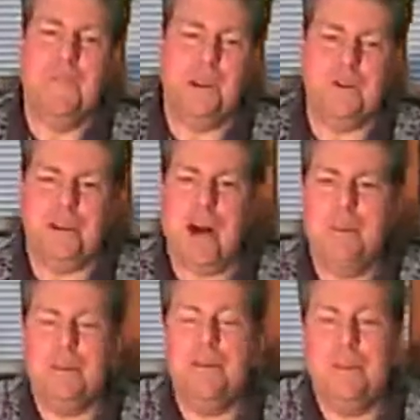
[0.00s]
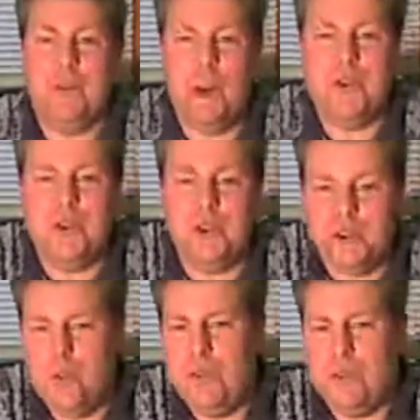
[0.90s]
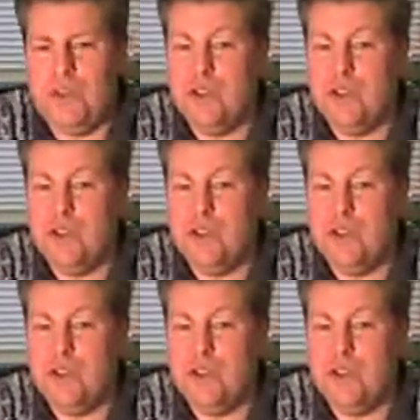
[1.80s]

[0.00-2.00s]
There's a couple different ways you can do this.